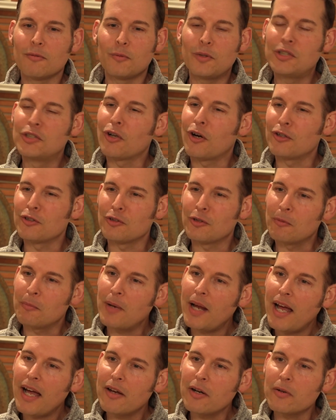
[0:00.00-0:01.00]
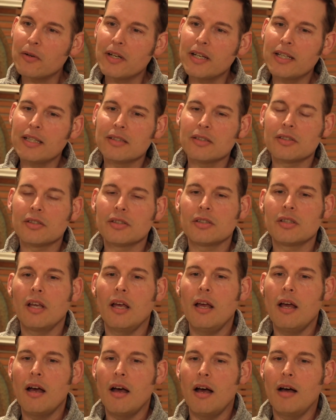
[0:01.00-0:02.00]
recharge their batteries,
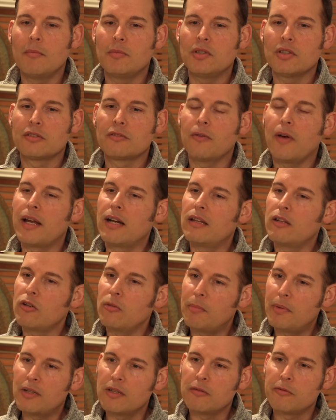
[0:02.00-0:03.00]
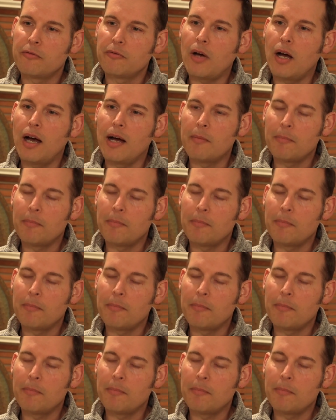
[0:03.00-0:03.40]
um, just find a little bit of uh,